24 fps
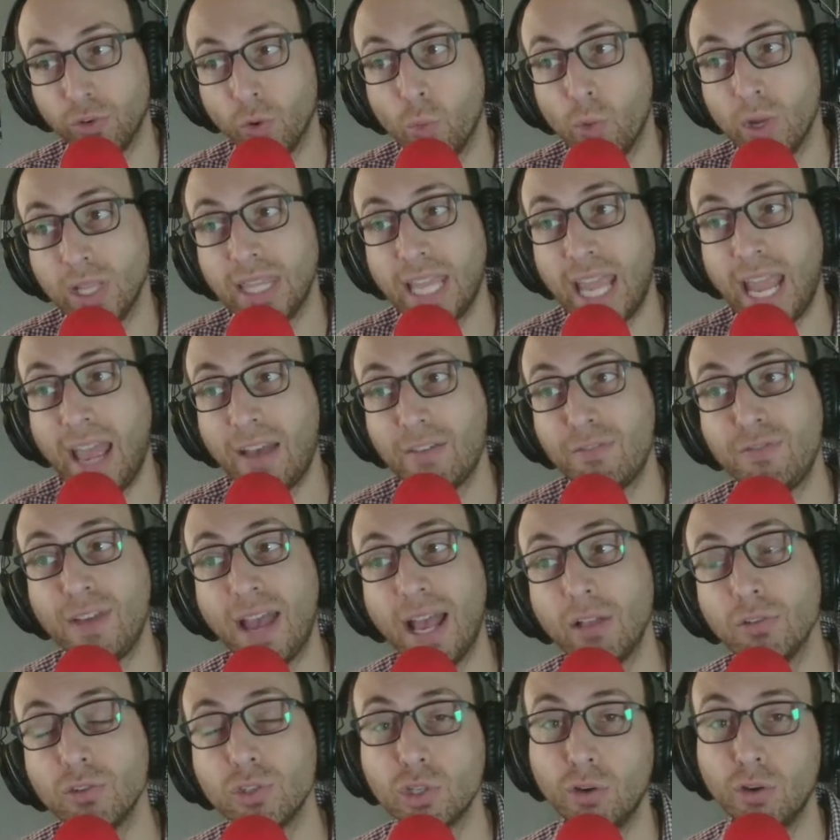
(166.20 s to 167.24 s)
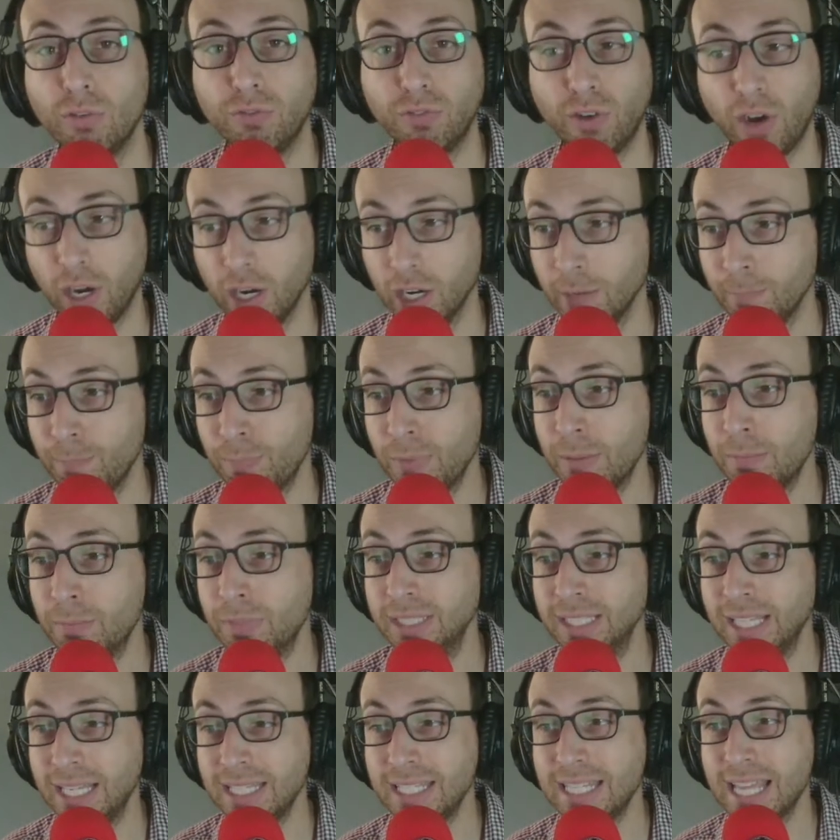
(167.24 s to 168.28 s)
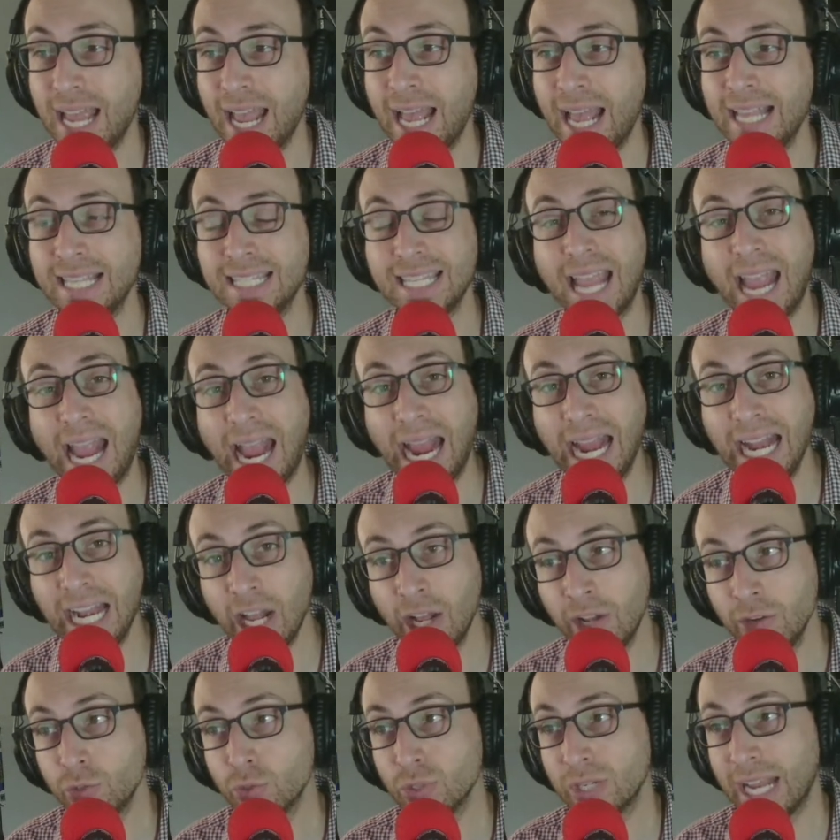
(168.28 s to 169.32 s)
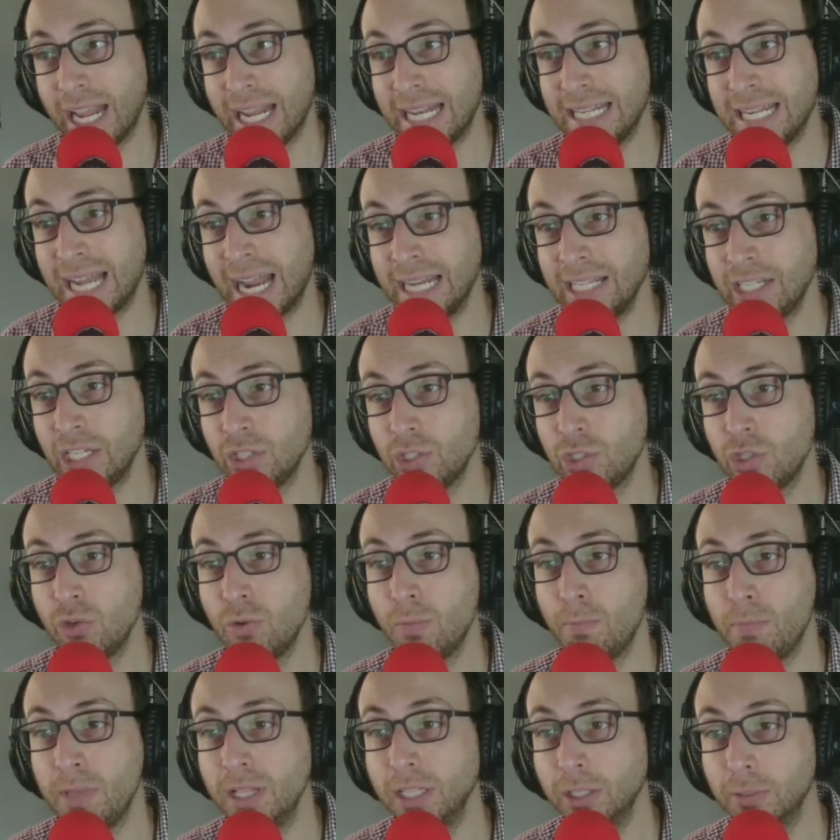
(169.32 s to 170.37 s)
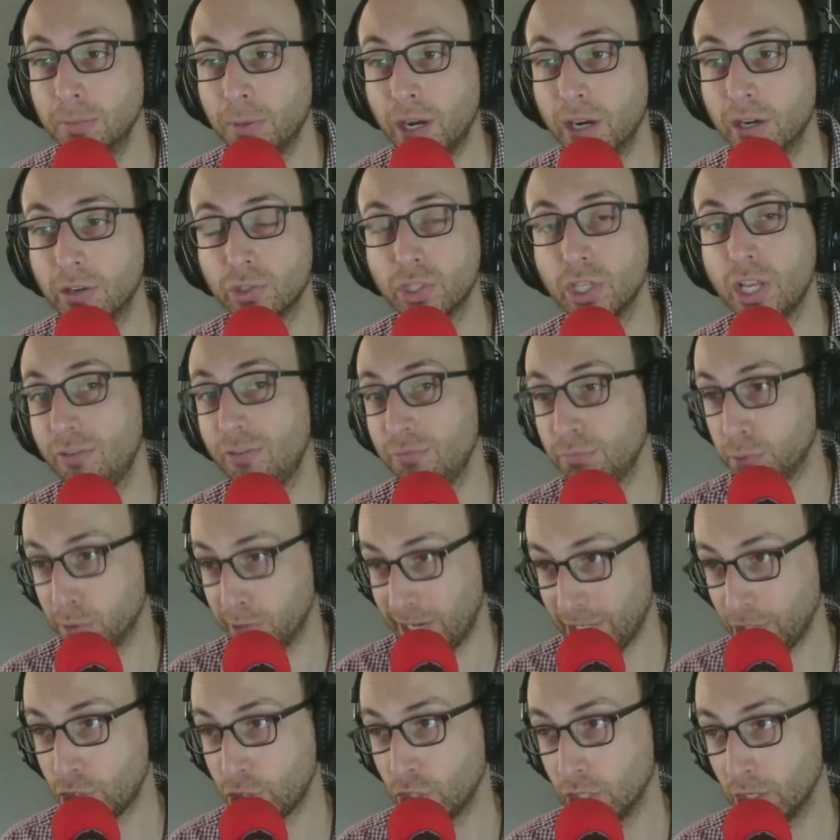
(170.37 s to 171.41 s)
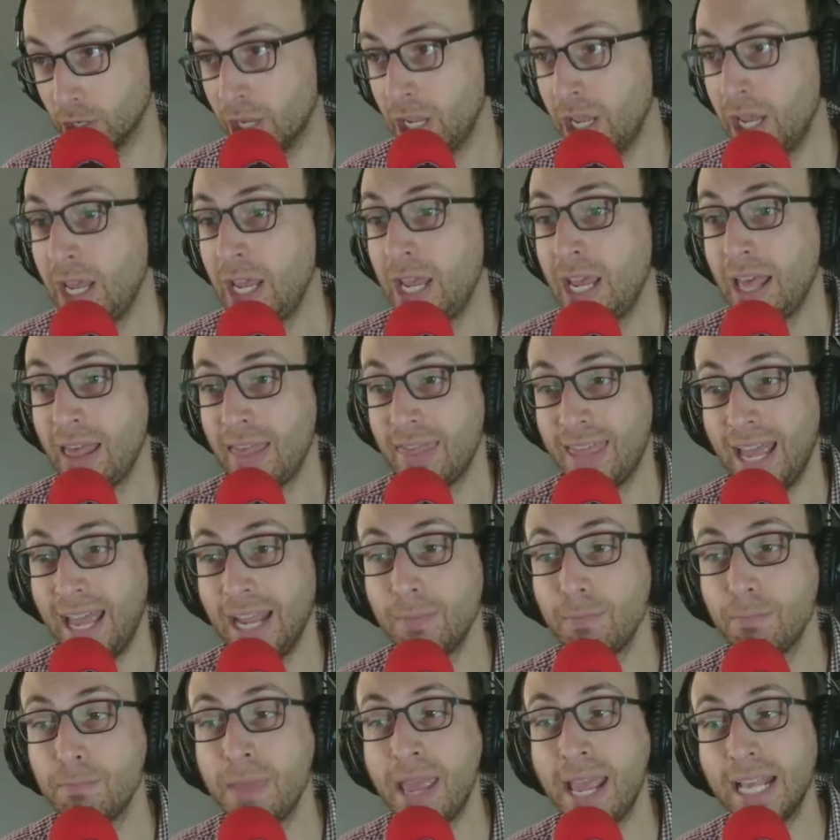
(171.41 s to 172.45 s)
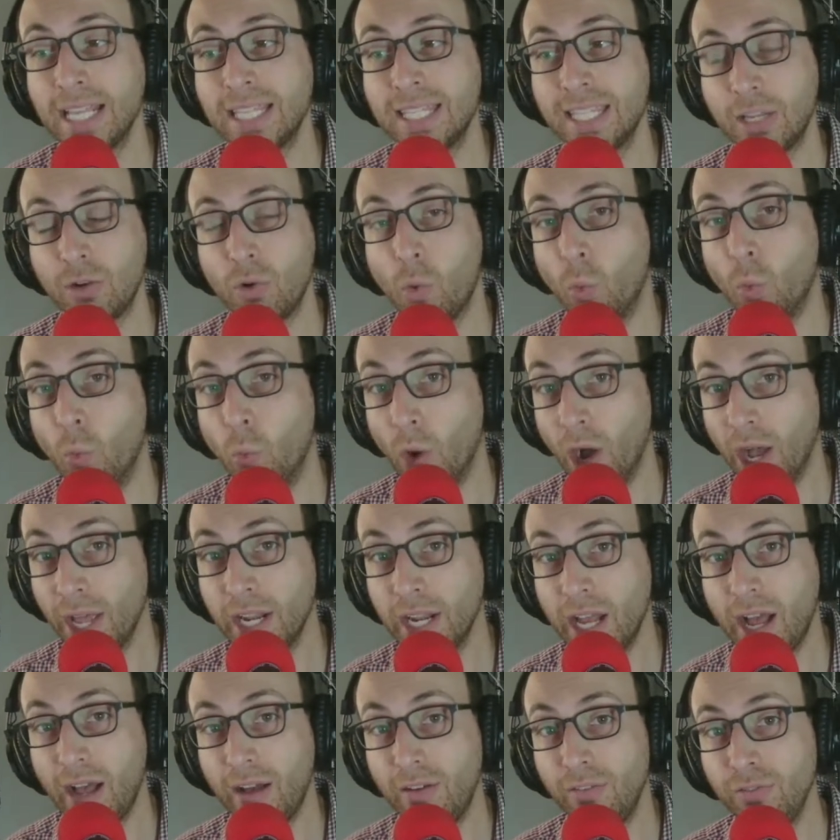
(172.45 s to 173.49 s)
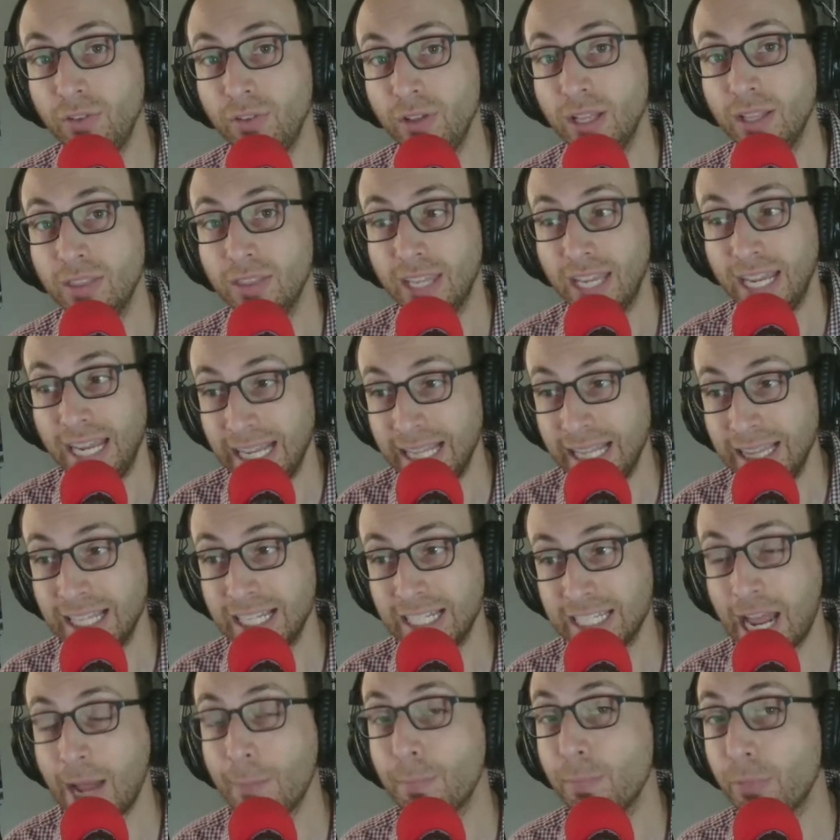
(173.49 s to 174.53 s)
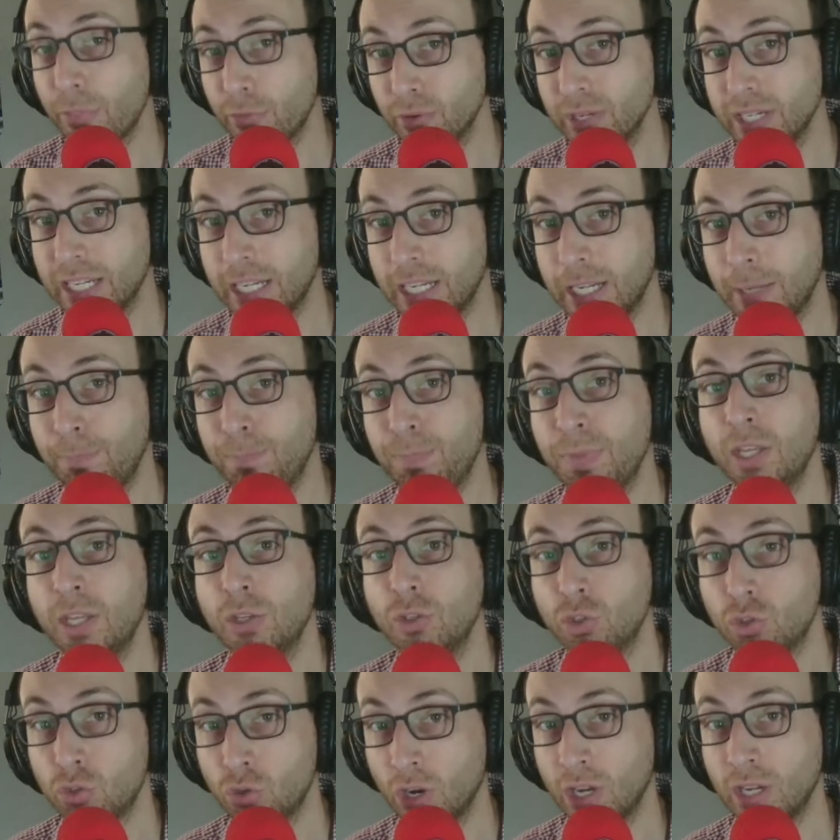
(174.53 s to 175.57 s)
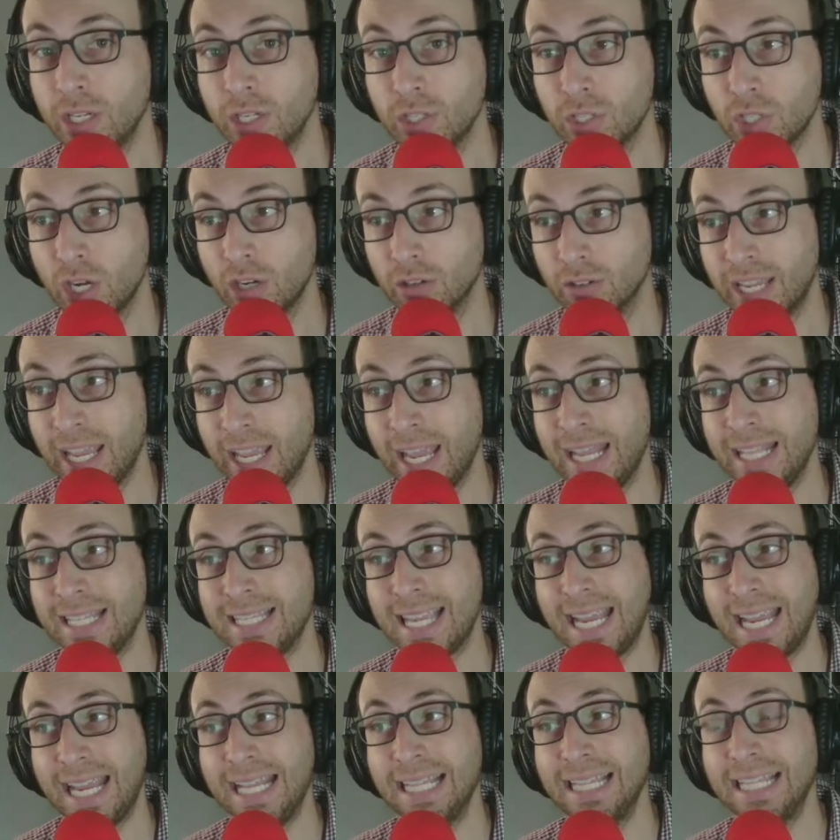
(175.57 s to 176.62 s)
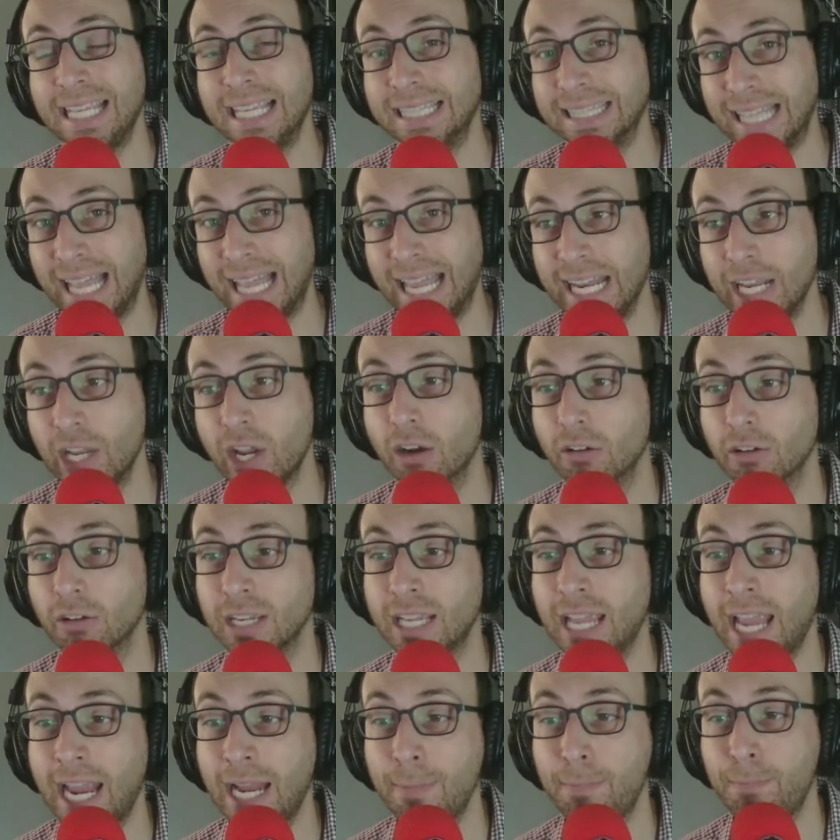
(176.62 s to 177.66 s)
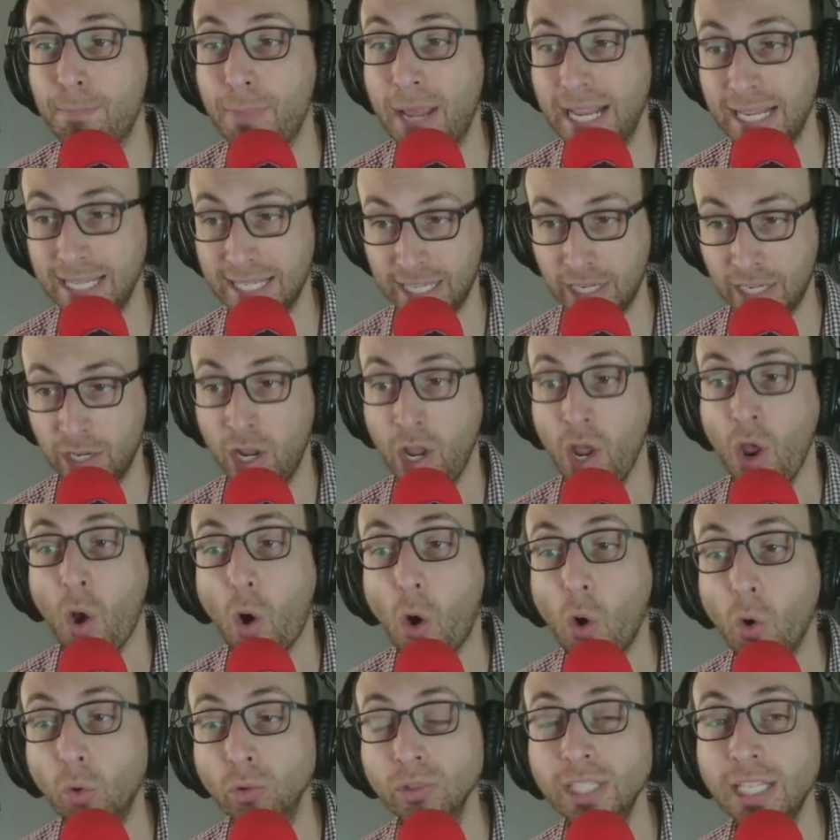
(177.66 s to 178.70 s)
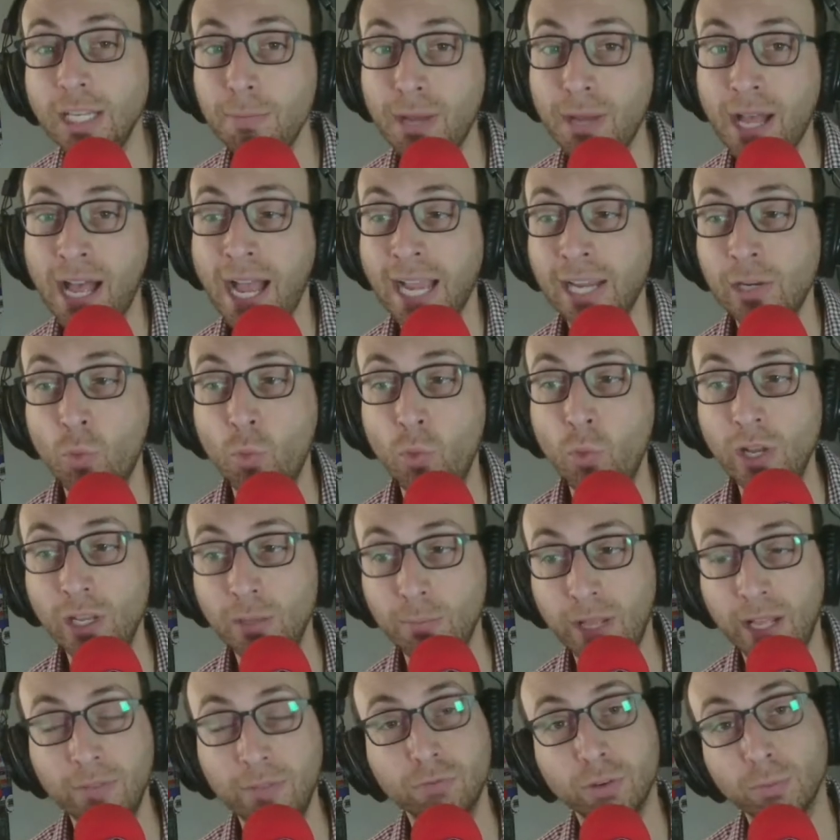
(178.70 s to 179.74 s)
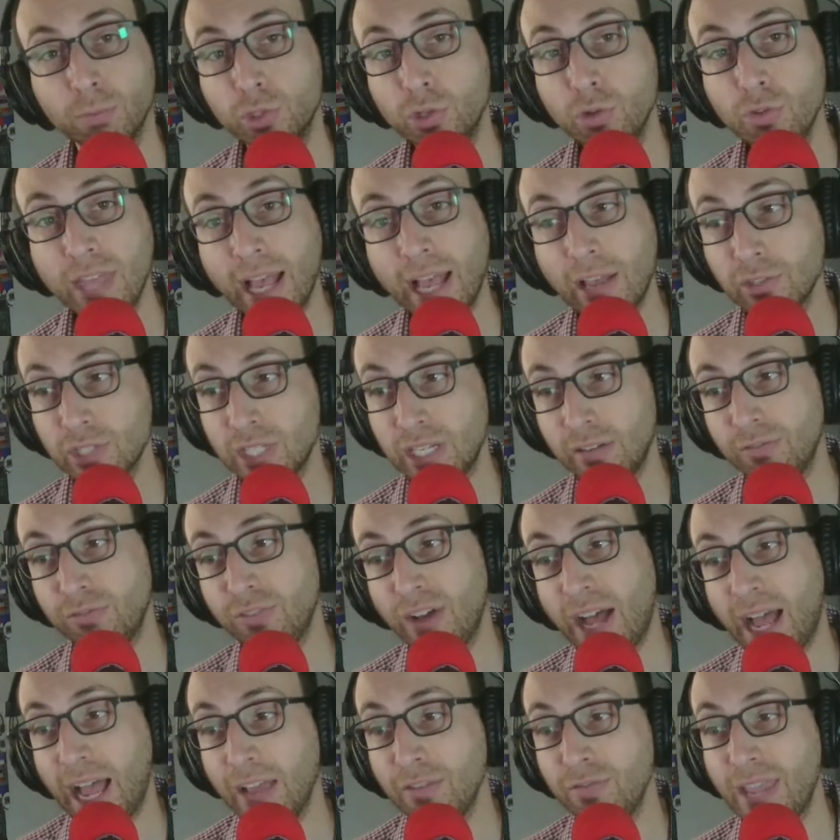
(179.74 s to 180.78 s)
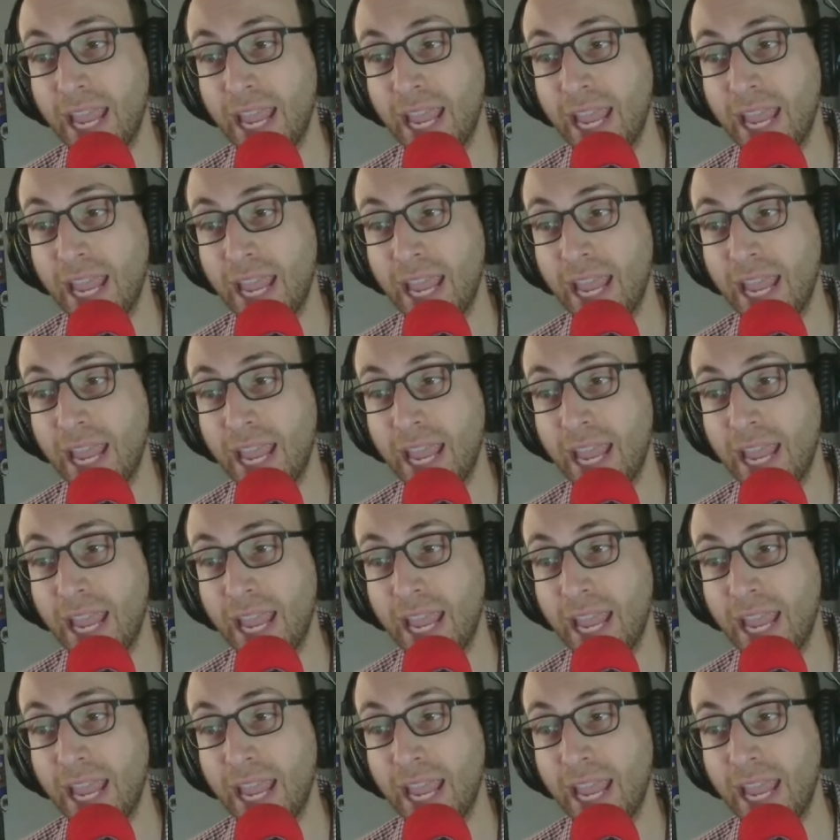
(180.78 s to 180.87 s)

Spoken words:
for what they have found so far, Melissa has 892 millibars of pressure. That makes it one of, in the top three, strongest hurricanes in the Atlantic hurricane basin, only behind Wilma from 2005